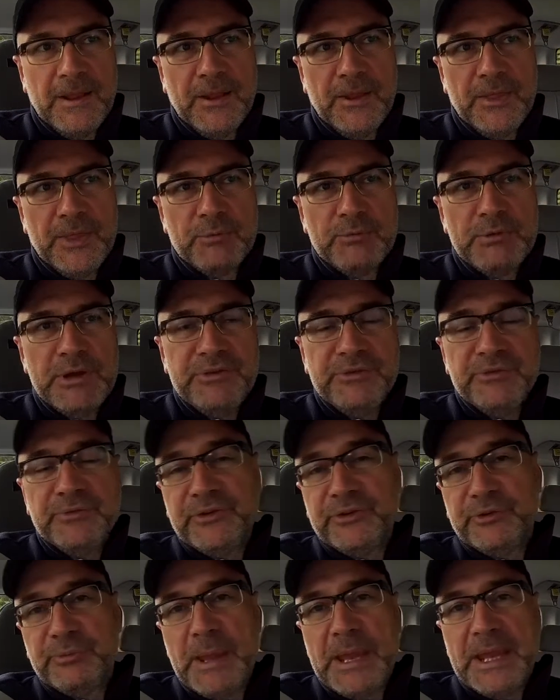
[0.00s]
The reason for
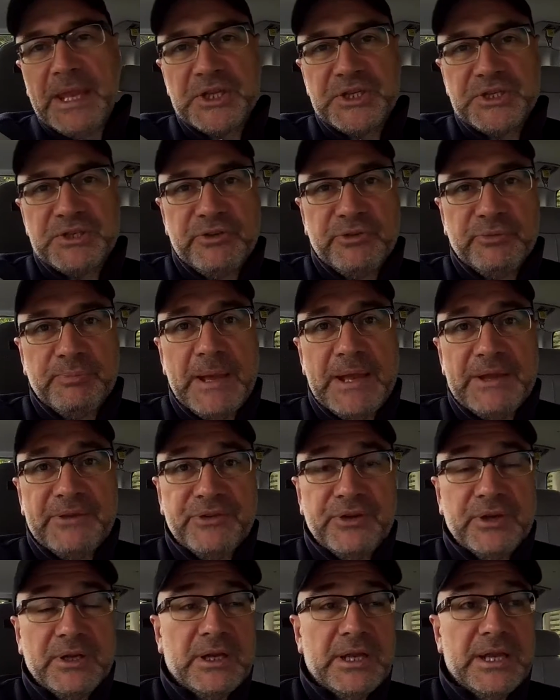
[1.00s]
speaking to you is
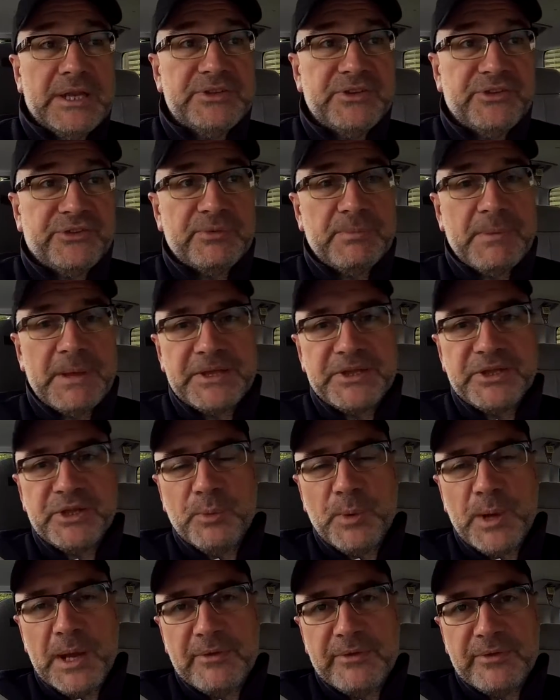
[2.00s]
basically just to make you
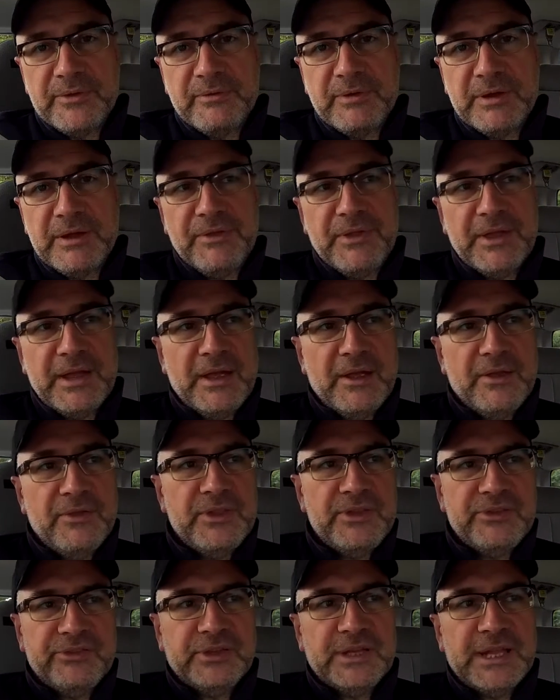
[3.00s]
aware of the fact that
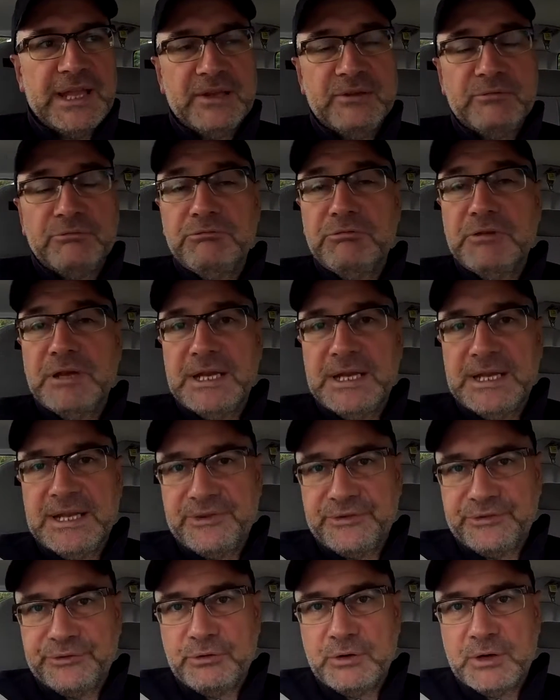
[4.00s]
this lad really is
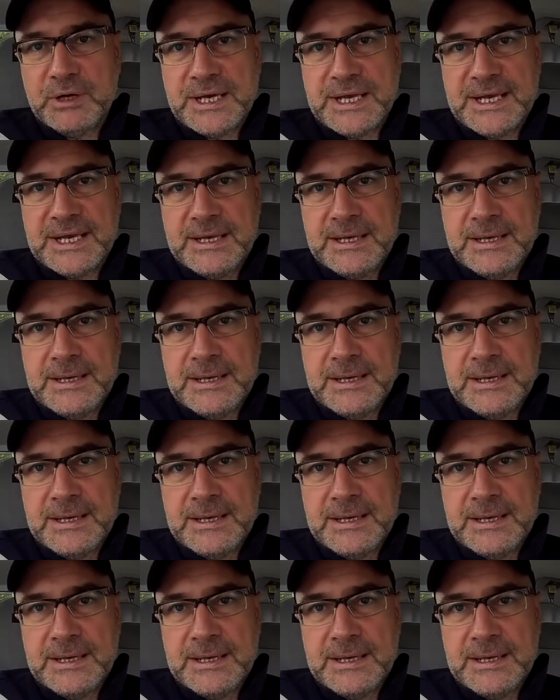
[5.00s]
struggling,